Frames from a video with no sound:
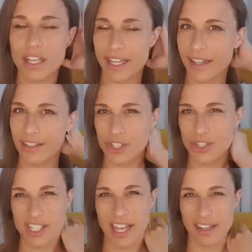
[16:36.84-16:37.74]
Cancer
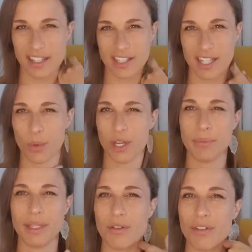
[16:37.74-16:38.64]
ascendants, they want to
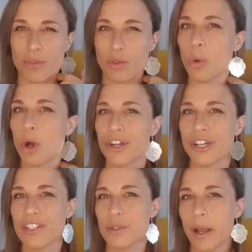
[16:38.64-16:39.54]
be around water
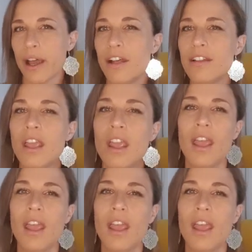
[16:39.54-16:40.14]
as well,